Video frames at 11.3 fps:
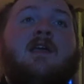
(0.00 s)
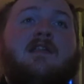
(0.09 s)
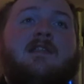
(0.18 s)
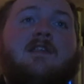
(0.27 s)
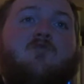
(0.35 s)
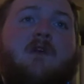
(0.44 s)

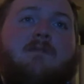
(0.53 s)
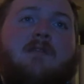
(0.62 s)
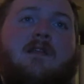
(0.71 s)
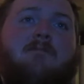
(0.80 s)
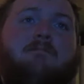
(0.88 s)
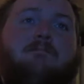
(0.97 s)

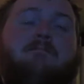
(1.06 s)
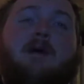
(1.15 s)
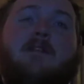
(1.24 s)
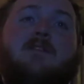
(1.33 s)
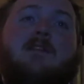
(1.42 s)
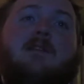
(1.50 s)
disrupted the
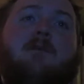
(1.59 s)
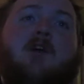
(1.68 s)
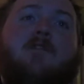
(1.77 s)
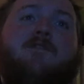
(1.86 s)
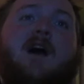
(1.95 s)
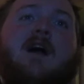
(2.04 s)
Boston
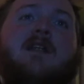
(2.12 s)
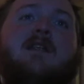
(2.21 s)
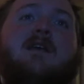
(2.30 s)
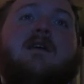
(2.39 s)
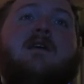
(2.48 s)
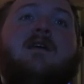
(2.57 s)

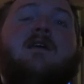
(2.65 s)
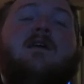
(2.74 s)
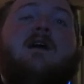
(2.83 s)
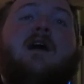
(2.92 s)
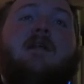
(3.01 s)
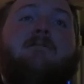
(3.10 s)
Marathon
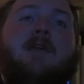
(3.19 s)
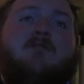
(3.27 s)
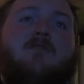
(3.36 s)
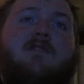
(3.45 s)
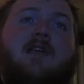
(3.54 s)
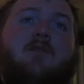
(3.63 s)
on
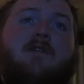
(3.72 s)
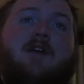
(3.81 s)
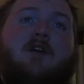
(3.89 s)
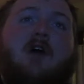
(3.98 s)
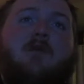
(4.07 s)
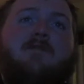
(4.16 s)
Patriots Day with a
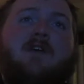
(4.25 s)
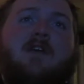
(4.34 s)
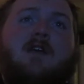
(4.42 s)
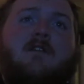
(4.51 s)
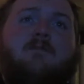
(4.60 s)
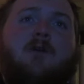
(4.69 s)
horrific
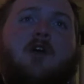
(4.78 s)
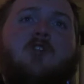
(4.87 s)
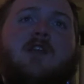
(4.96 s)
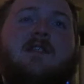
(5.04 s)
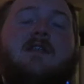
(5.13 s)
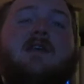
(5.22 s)

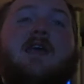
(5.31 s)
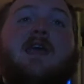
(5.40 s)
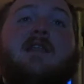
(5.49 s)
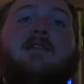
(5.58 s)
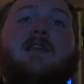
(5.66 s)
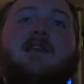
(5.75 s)
explosion
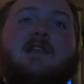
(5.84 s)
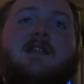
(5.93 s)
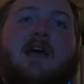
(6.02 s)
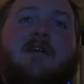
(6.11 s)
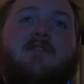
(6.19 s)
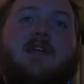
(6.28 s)
and taking the
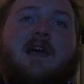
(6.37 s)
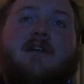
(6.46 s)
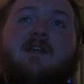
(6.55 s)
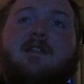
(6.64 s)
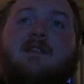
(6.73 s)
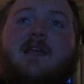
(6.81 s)
lives
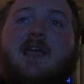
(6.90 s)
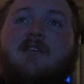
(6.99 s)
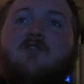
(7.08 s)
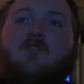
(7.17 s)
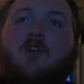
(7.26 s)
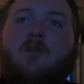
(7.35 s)
of an
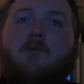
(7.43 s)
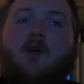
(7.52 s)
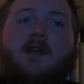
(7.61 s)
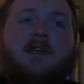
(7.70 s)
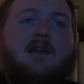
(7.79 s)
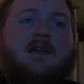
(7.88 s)
8-year-old
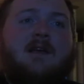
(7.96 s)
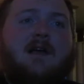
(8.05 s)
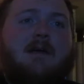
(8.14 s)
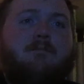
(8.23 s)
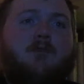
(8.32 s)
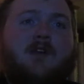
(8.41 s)
boy,
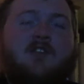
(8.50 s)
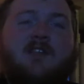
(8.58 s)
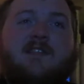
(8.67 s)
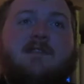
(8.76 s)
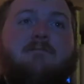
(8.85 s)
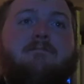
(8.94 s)
a
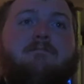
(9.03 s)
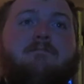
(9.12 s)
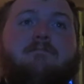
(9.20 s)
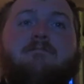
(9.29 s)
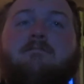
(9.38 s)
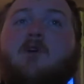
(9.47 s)
precious
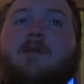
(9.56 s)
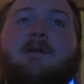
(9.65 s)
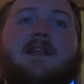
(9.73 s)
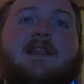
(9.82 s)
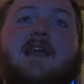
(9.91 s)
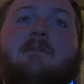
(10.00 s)
boy
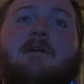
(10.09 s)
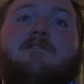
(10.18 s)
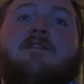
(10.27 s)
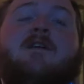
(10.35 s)
by the name of